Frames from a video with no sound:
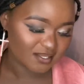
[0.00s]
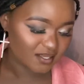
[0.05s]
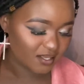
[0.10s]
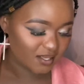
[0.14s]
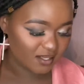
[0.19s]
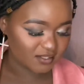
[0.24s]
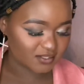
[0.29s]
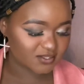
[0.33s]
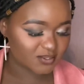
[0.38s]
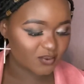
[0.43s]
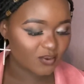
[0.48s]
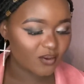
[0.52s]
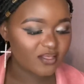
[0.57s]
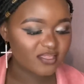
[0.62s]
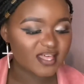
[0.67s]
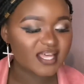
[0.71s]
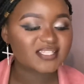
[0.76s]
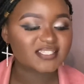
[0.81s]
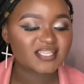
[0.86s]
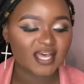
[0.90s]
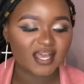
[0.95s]
So
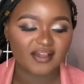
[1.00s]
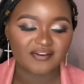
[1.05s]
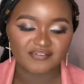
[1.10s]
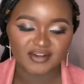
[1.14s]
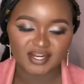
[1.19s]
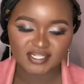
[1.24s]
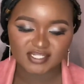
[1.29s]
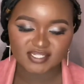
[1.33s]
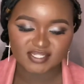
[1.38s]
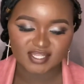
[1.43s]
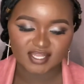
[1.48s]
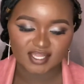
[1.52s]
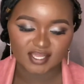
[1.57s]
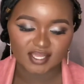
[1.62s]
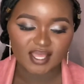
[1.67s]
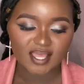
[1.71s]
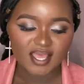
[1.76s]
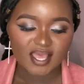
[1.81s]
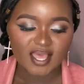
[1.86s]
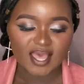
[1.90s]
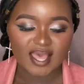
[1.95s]
that's a great thing.
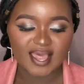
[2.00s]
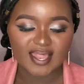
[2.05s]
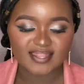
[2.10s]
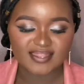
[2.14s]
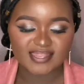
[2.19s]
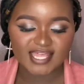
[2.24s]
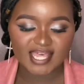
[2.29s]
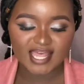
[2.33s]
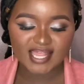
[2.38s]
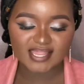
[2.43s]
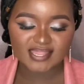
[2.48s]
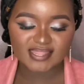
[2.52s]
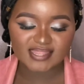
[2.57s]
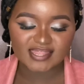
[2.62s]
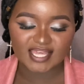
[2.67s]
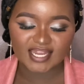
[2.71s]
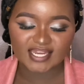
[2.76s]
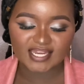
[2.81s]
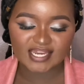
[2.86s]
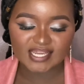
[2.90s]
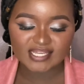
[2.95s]
And then the
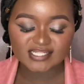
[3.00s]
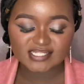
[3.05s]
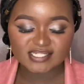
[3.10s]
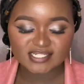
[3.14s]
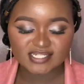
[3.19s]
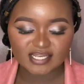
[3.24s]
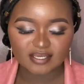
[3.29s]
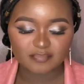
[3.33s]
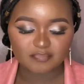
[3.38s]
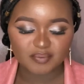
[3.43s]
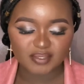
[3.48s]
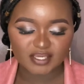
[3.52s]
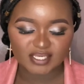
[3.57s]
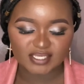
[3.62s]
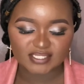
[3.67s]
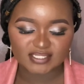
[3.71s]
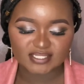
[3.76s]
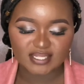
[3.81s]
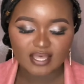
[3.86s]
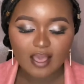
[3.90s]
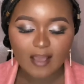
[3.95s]
next tip is,